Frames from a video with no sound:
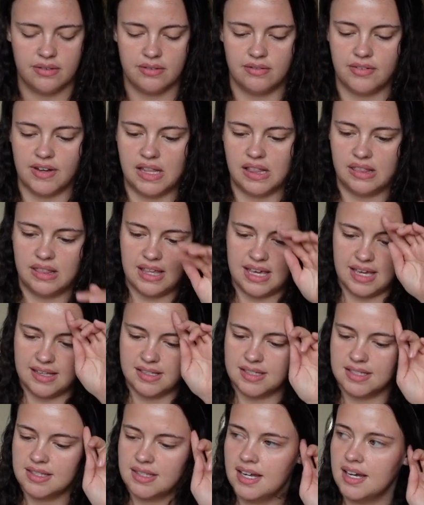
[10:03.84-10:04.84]
fun
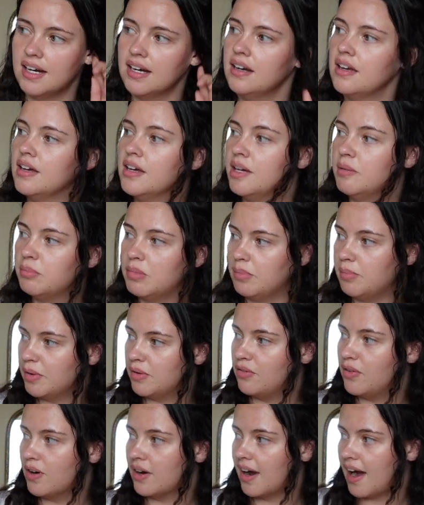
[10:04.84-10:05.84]
things in there. But
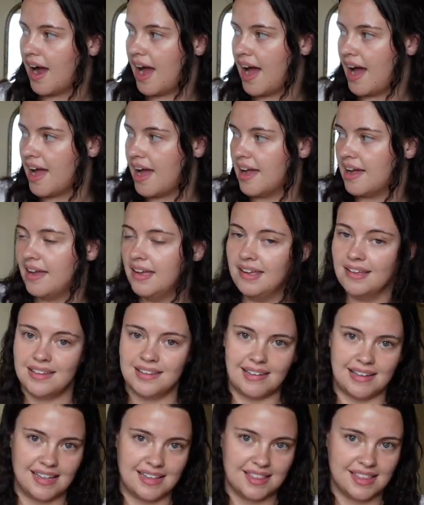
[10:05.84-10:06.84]
before I
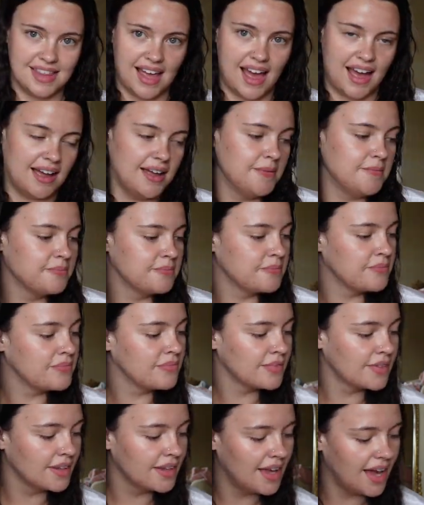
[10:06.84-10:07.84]
eat that,
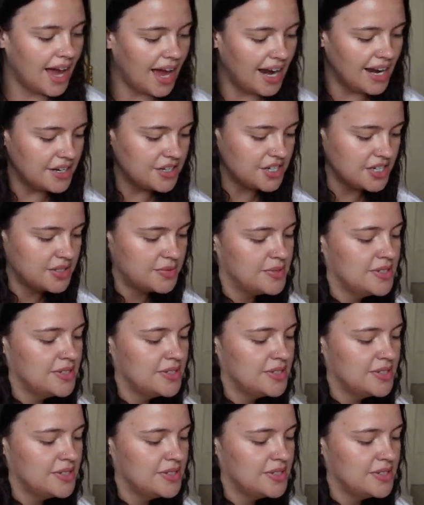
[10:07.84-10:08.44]
I just